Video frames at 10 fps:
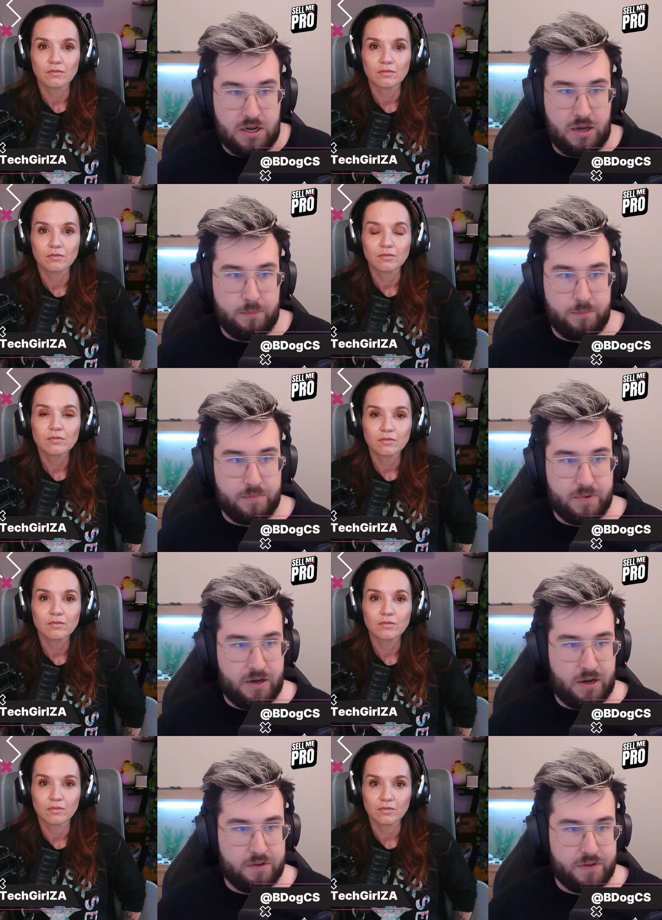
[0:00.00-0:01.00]

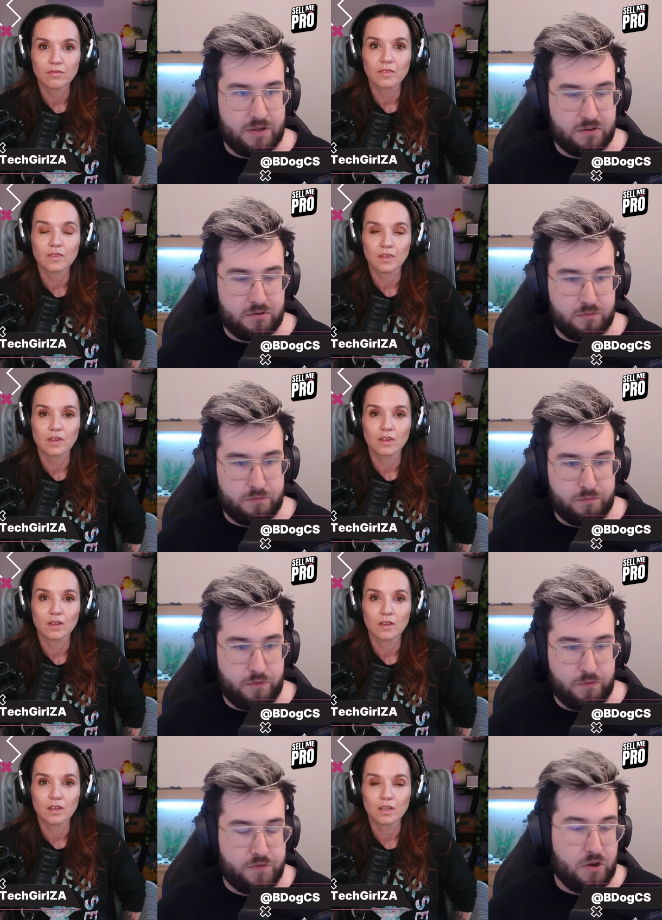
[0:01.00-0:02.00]
Speaker 1: I think
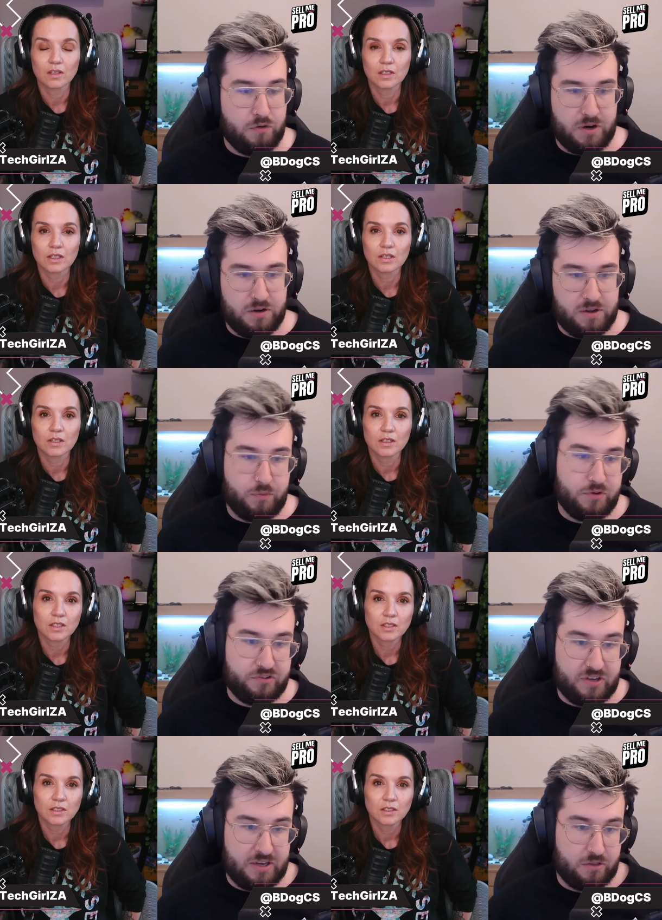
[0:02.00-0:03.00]
for FURIA, if we
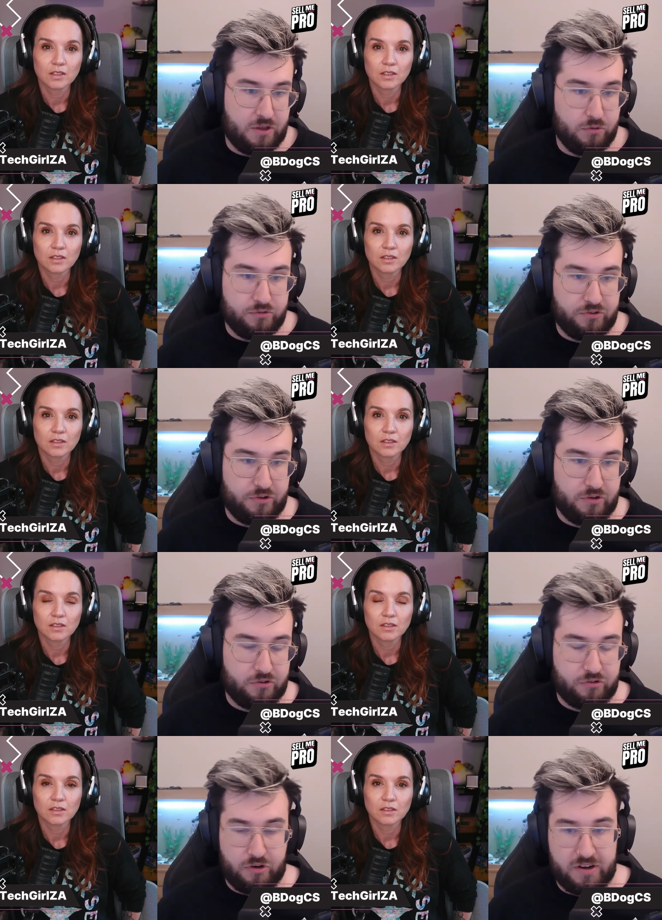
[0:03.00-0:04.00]
just take those as
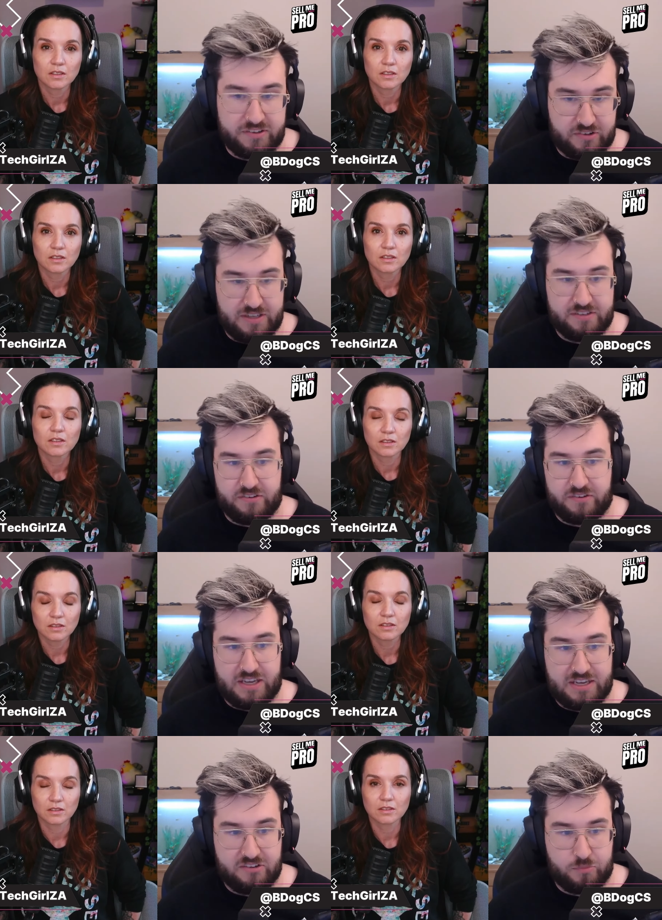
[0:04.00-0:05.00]
a, just an isolated
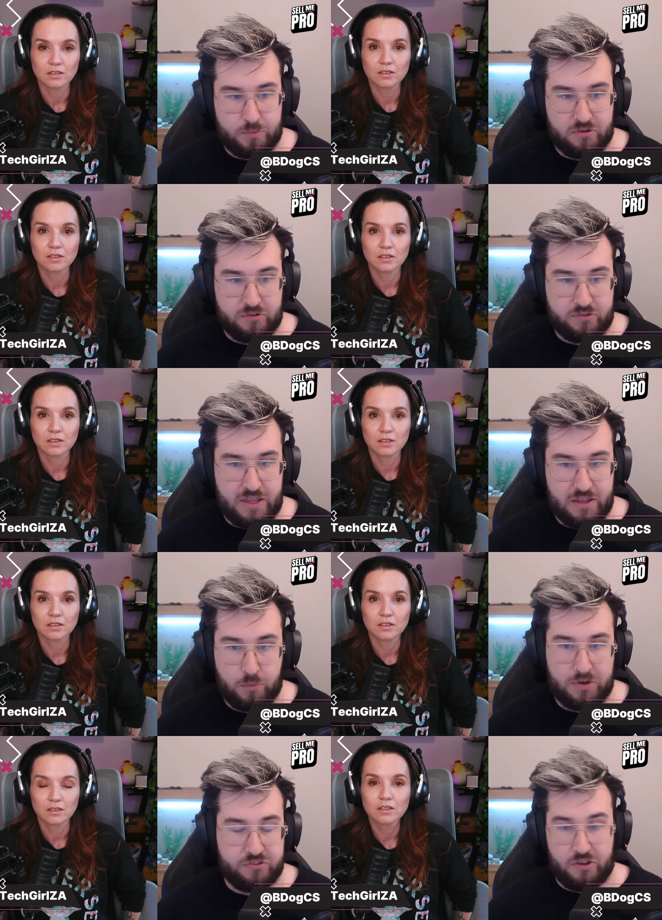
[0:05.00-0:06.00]
case, because
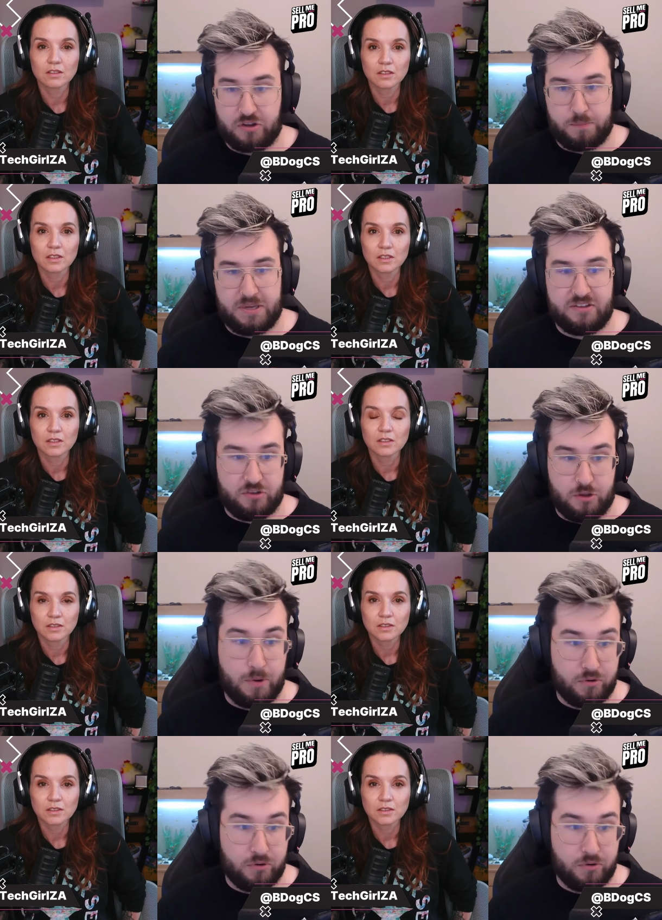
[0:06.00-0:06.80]
they're the ones that are competing the